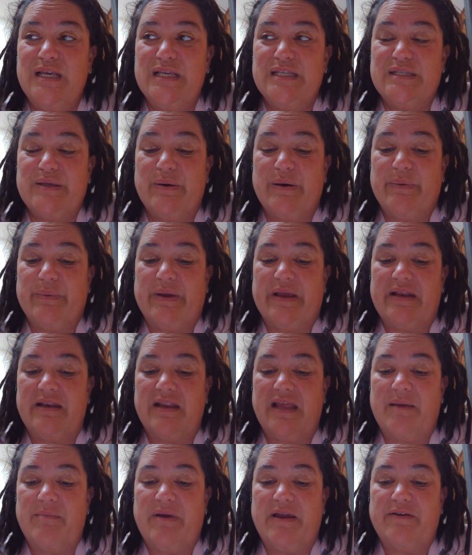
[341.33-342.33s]
So it went.
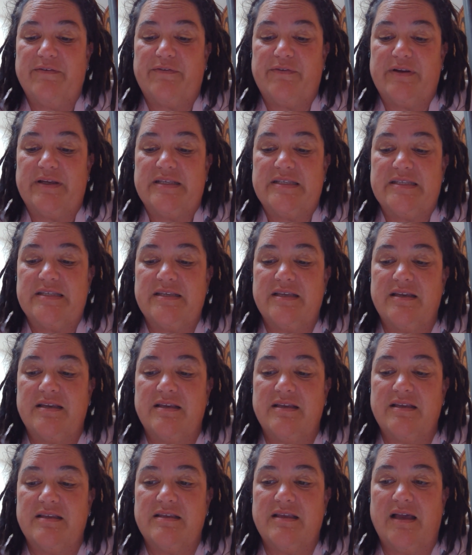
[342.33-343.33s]
I might freeze
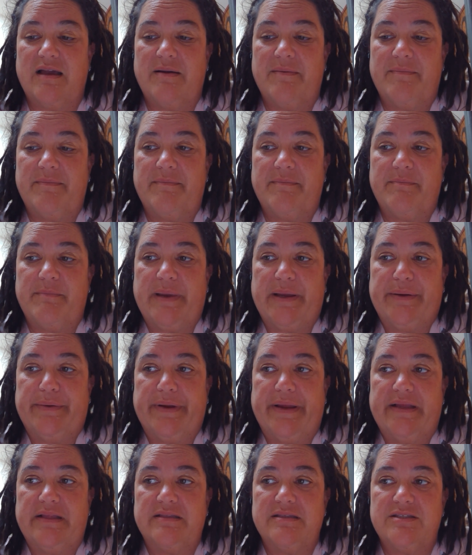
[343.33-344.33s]
my
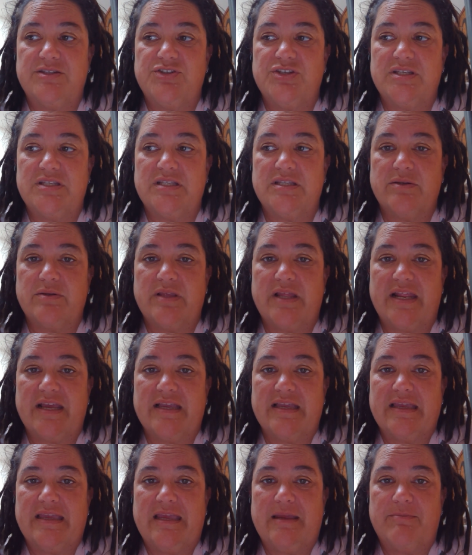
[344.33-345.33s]
grains just so that I
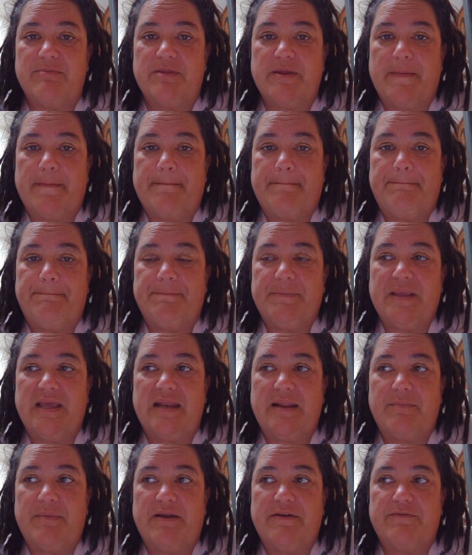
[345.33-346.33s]
can keep them,
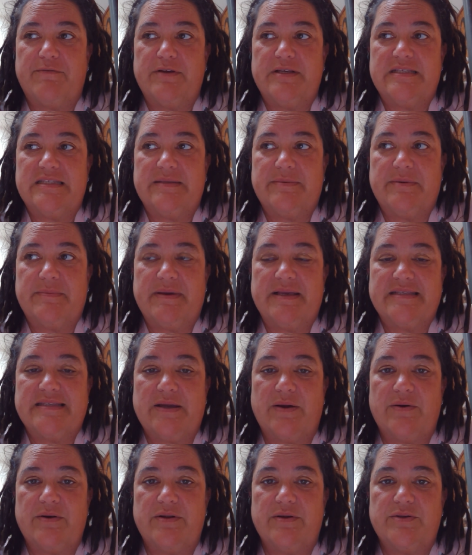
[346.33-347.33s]
and I might freeze some of my
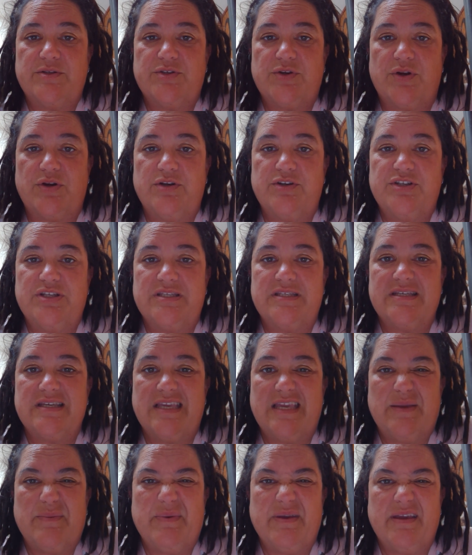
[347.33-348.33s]
sourdough starter just to
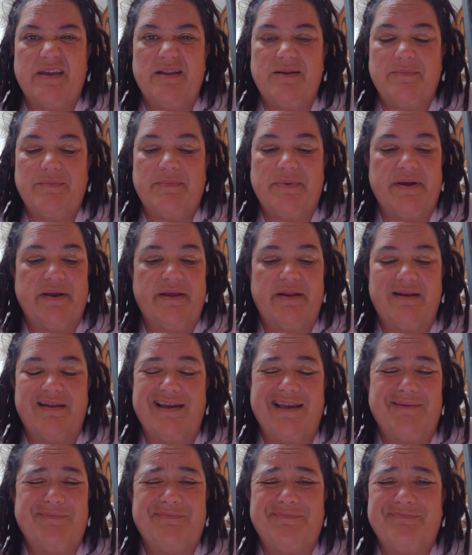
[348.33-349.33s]
keep it, but
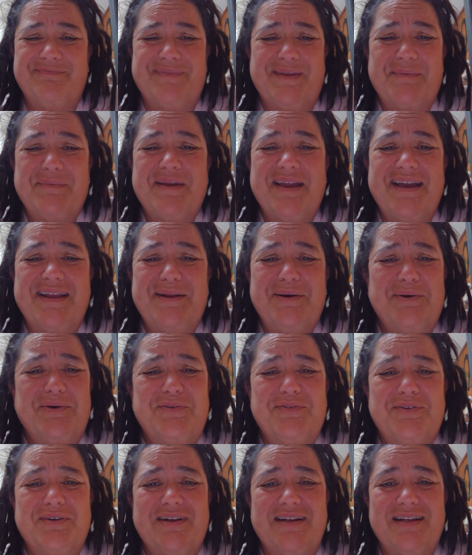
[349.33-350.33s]
I'm kind of
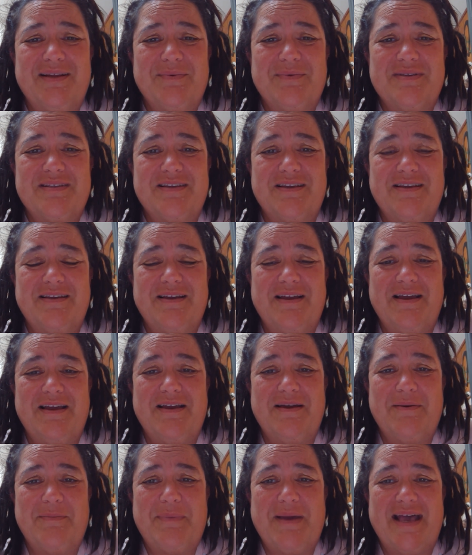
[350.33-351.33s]
over it. It was a
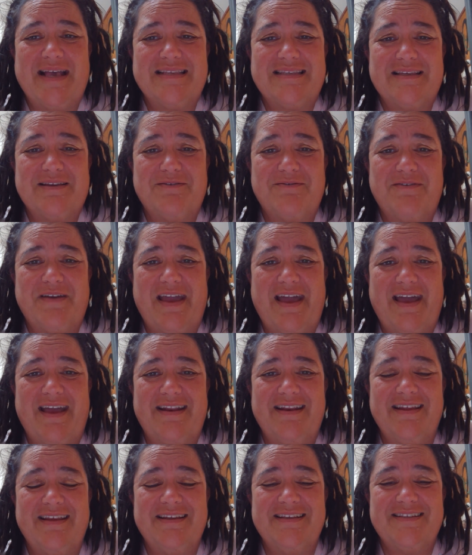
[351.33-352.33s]
passing
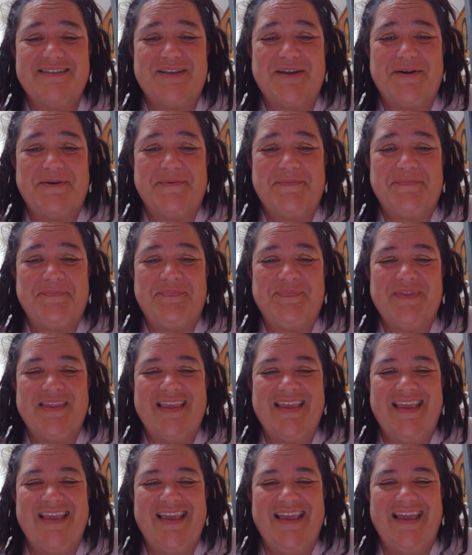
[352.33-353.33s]
fad. So
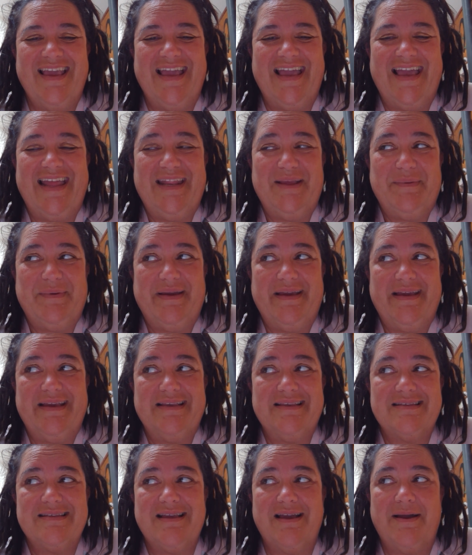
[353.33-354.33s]

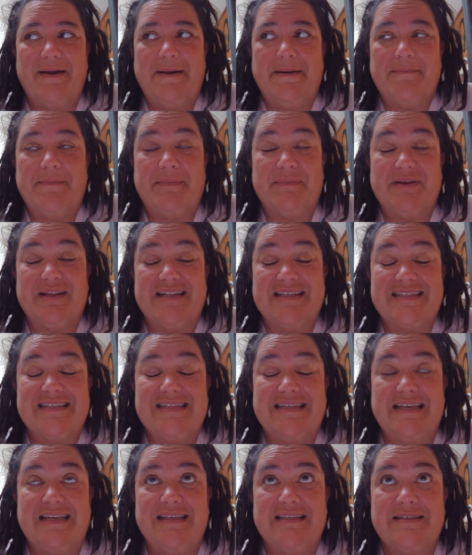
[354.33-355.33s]
anyways, I'm going to
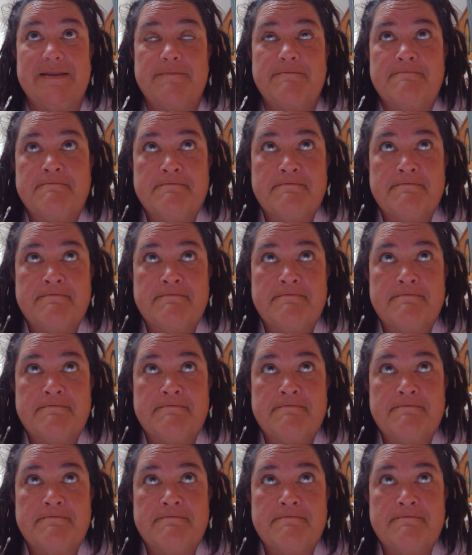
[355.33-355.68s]
sneeze.